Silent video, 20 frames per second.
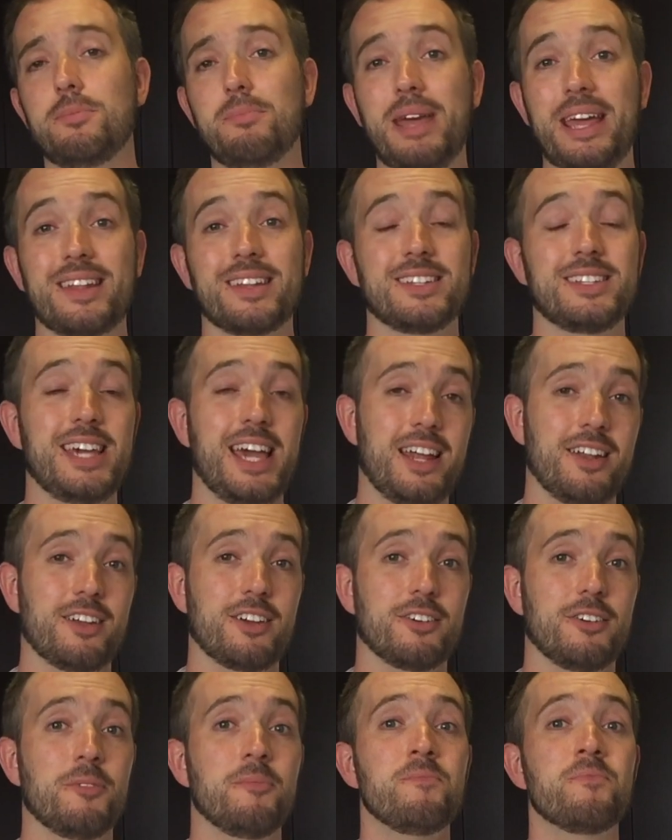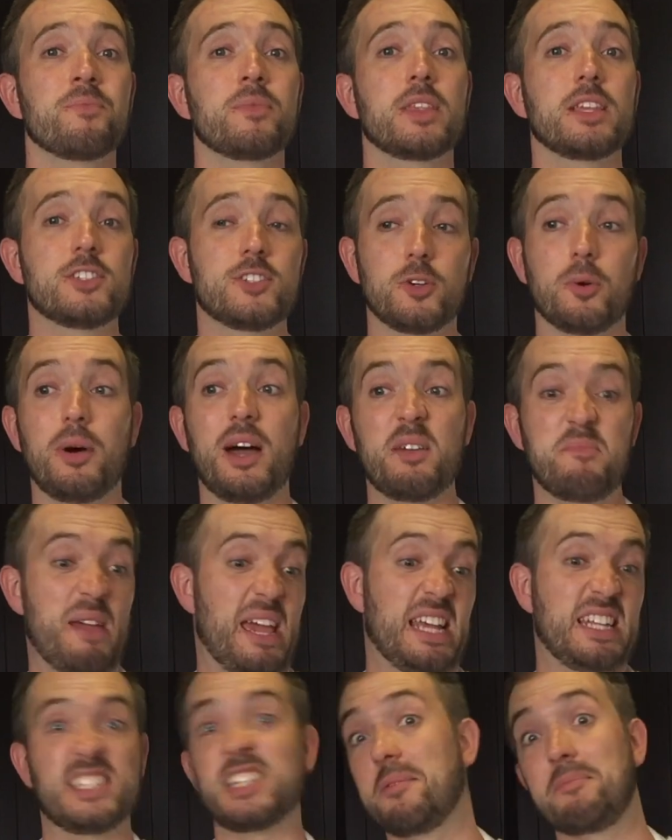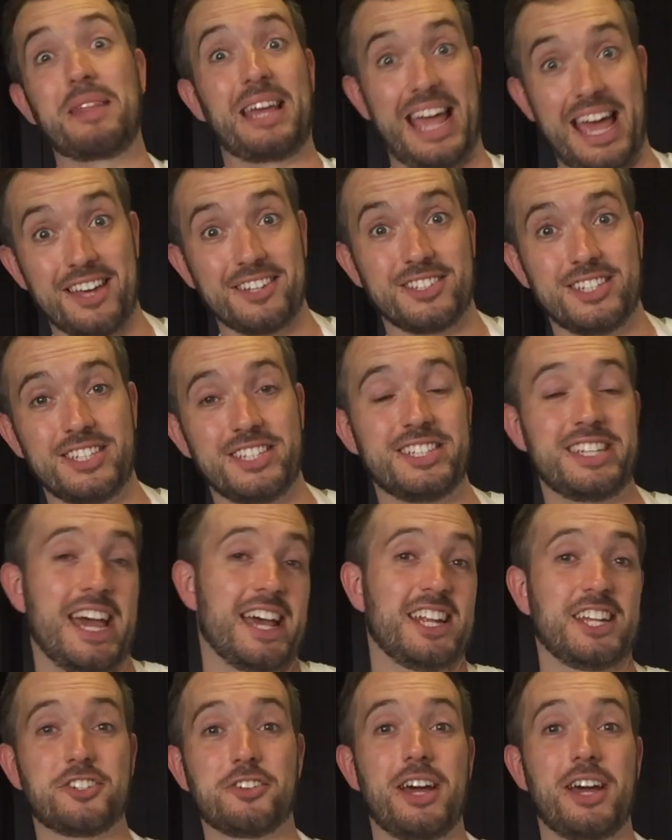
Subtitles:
to make the technical, so I made something else instead.